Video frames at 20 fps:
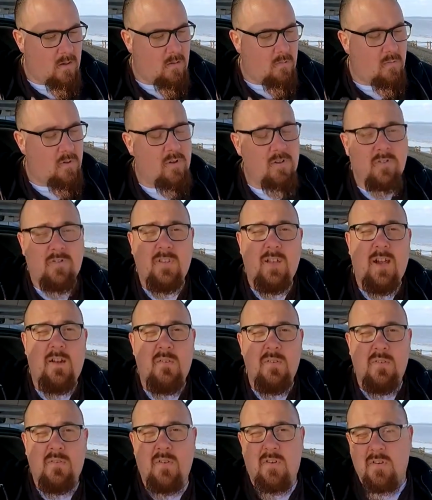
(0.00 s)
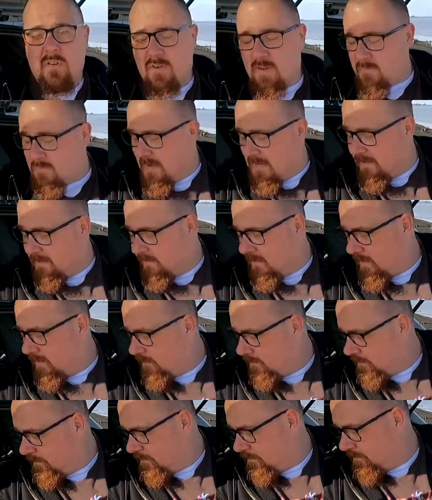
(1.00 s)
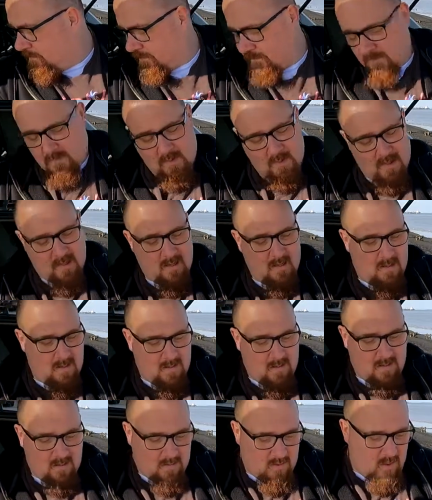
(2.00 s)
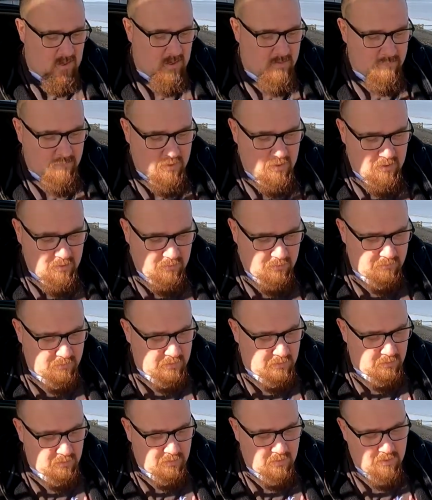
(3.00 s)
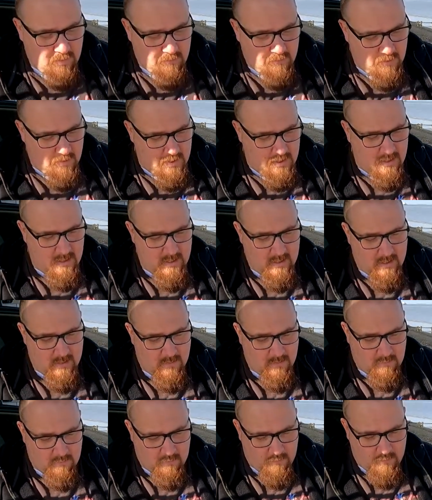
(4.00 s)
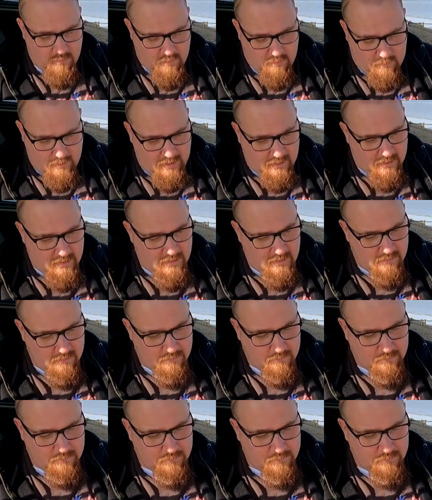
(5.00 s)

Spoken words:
We're going to start with Grow Your Own magazine. I've cursory look over the front of the packet.